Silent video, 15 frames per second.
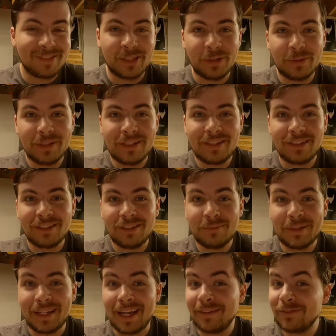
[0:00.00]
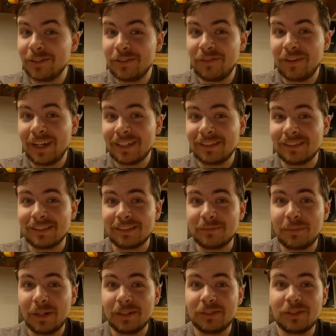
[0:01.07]
Doing this a little bit after the fact in
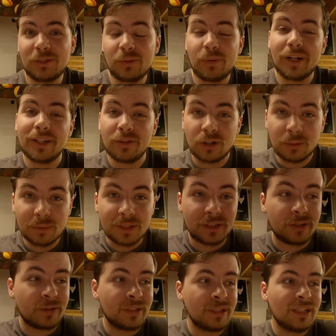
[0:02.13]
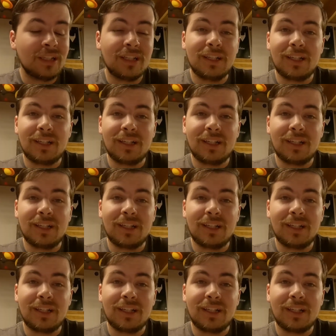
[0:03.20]
comparison to the way I normally do it,